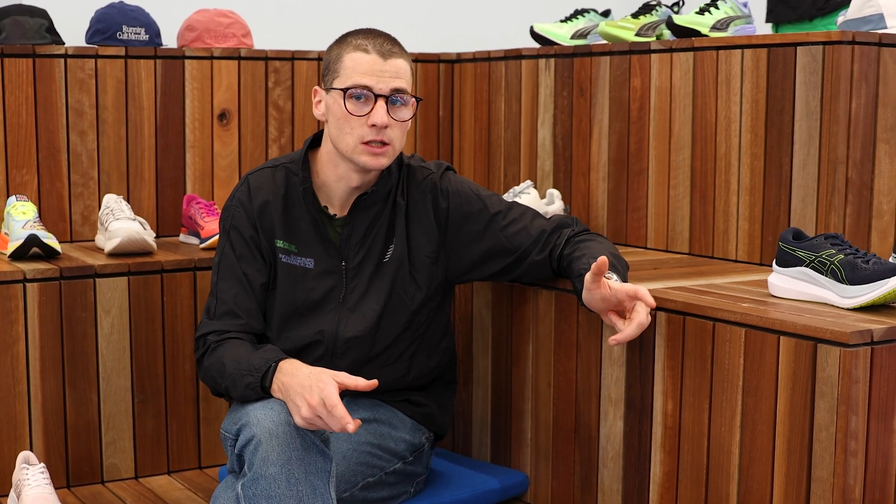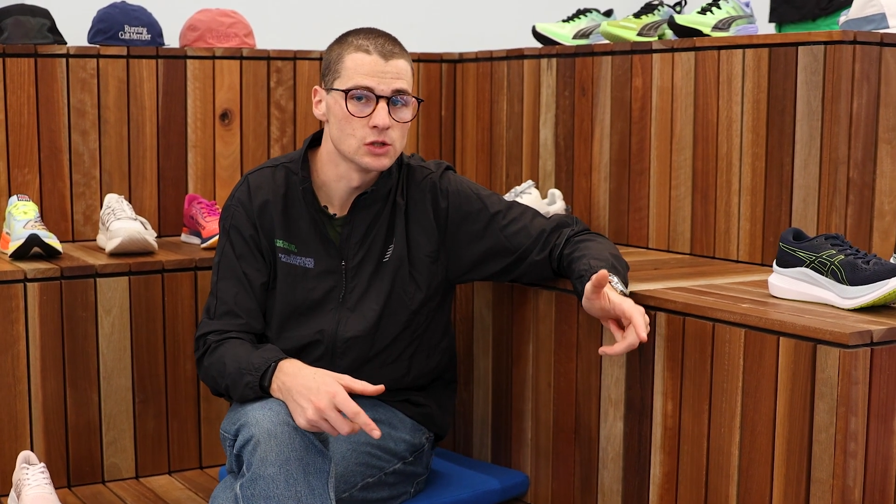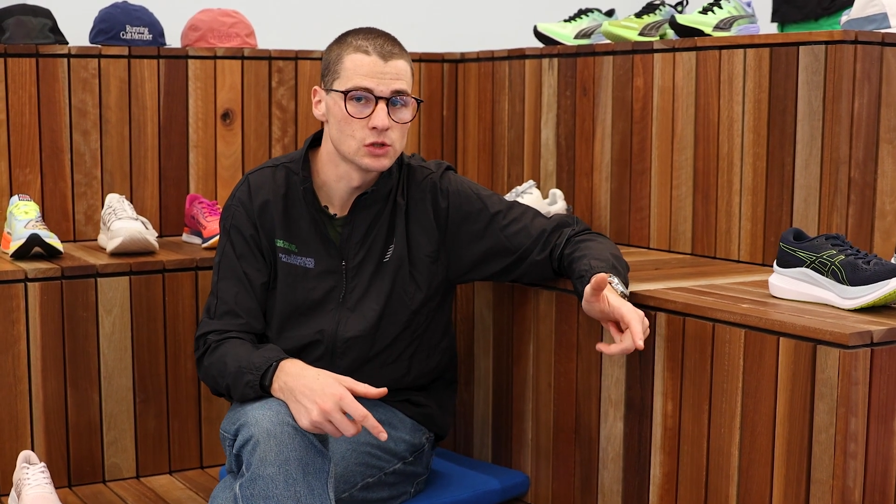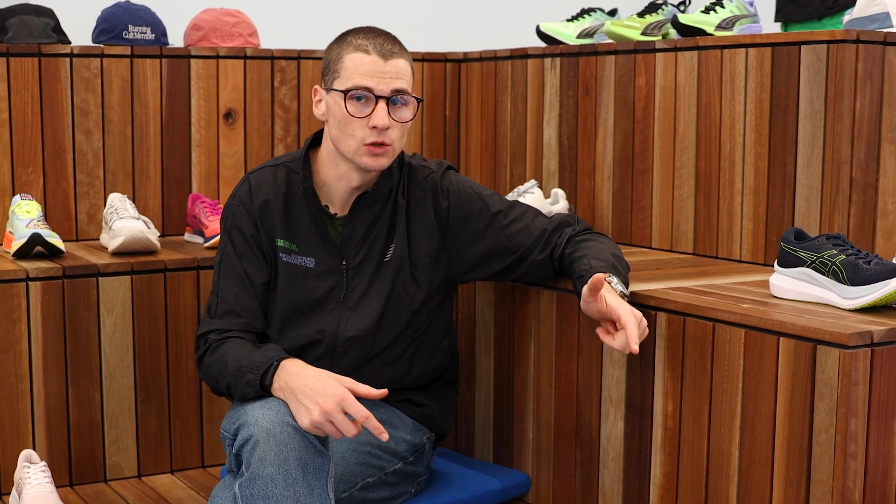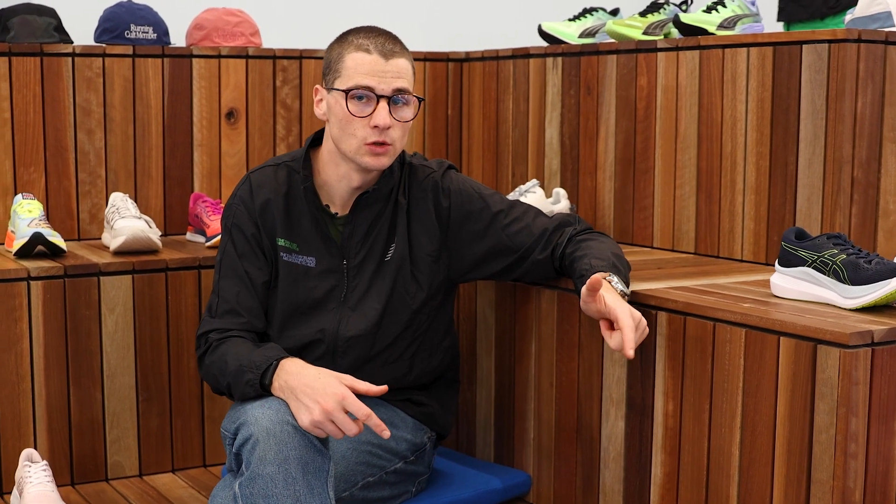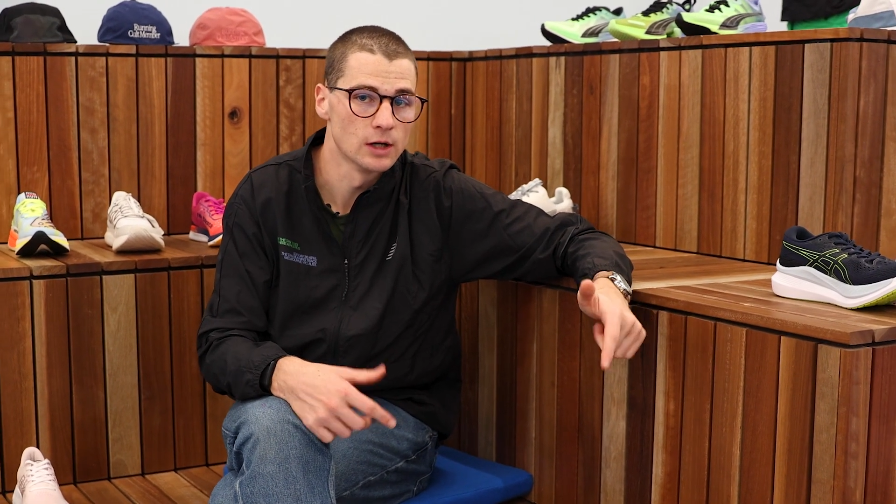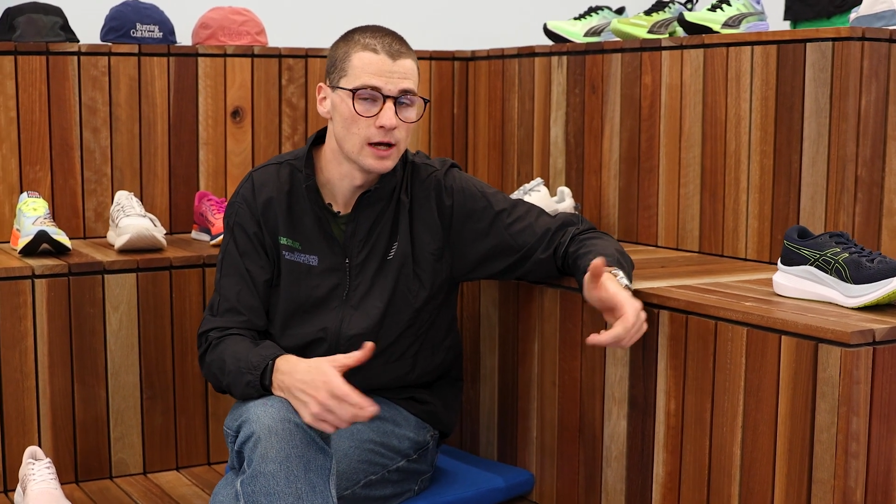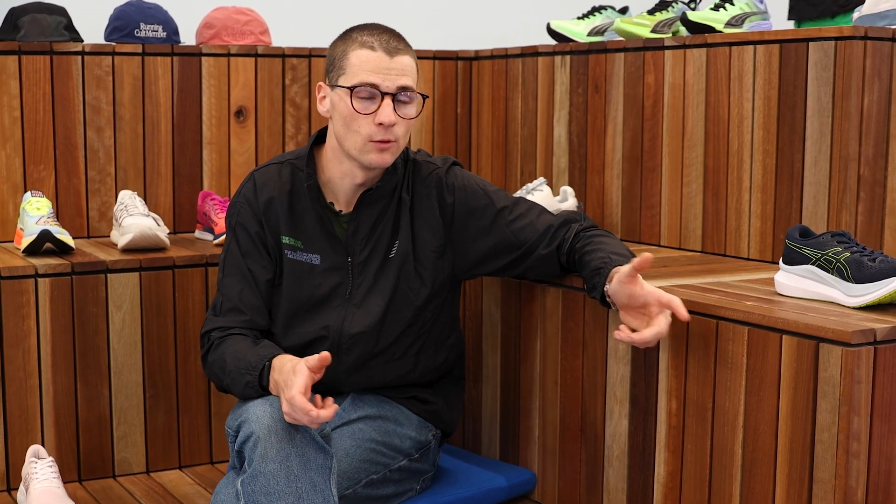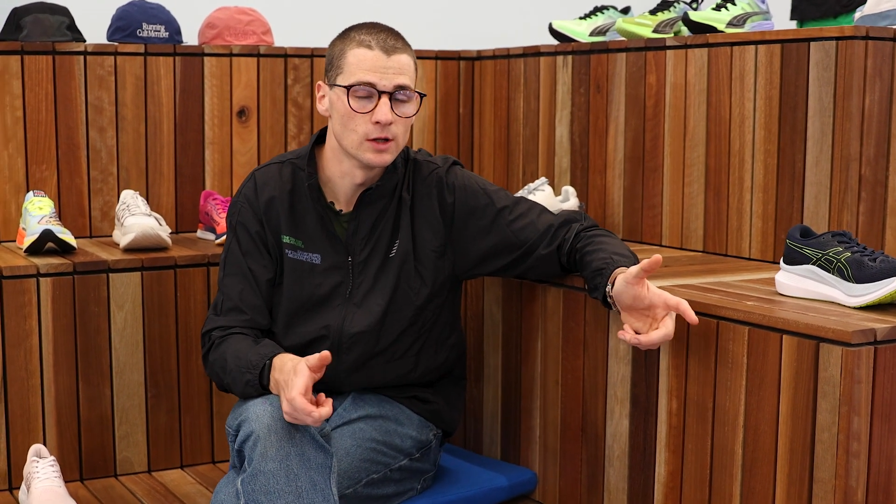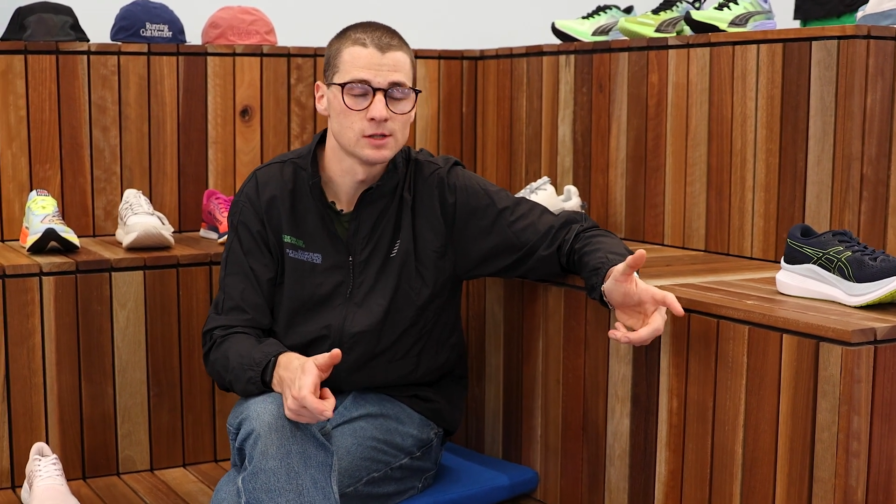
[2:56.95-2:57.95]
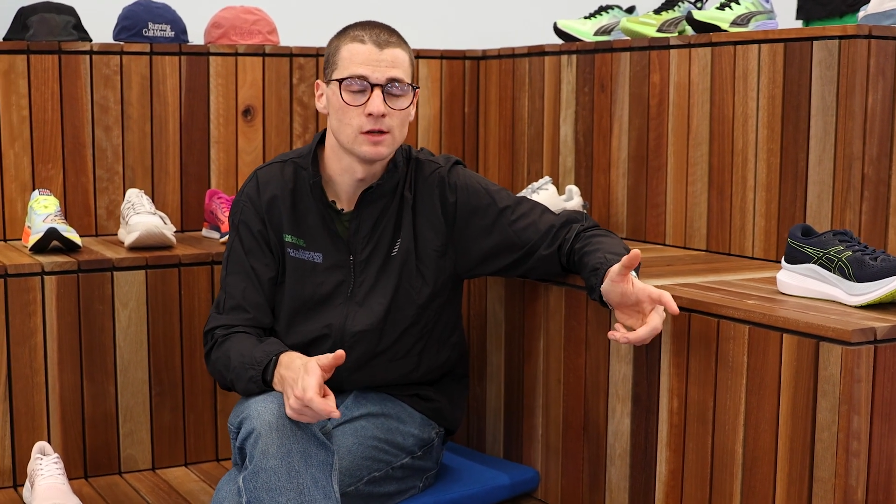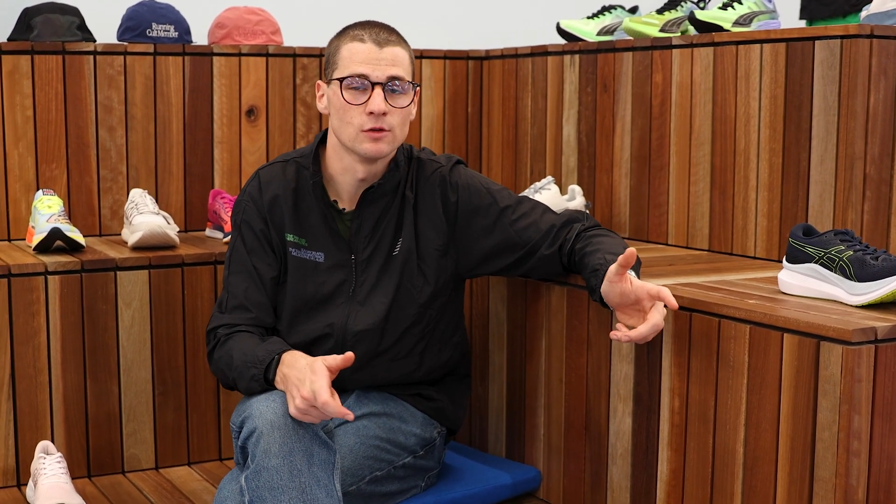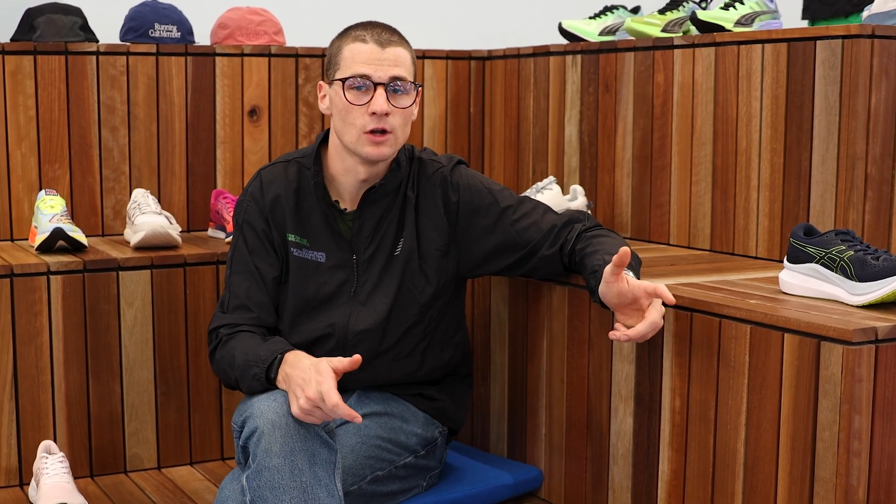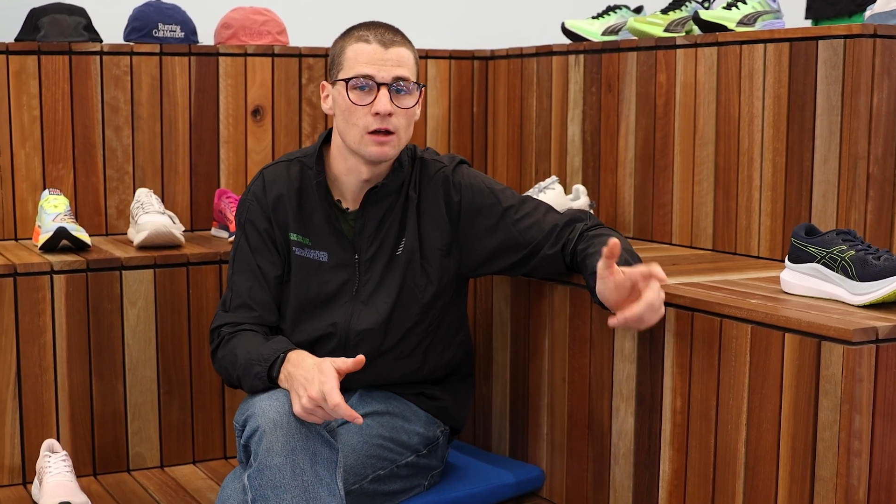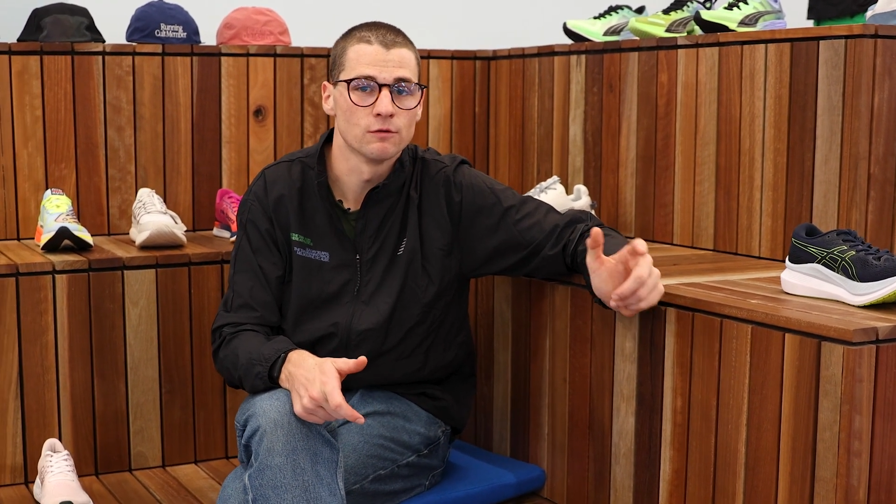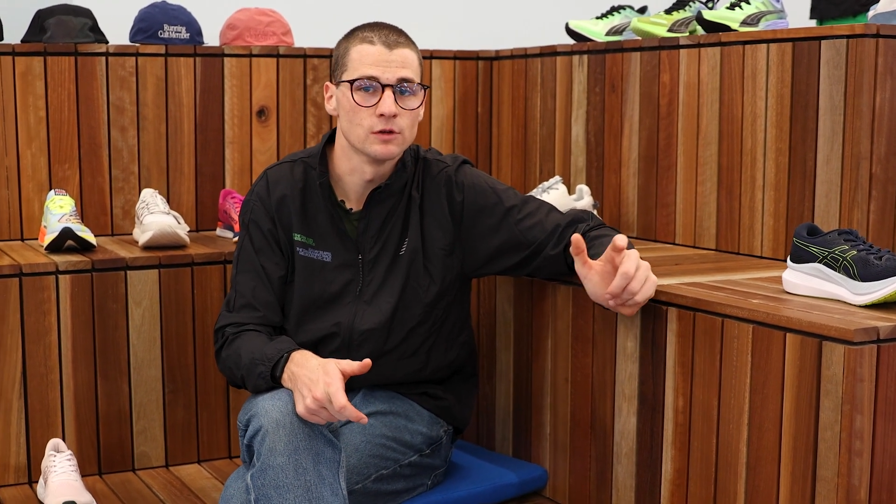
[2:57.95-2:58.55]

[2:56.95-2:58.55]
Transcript: in store at 179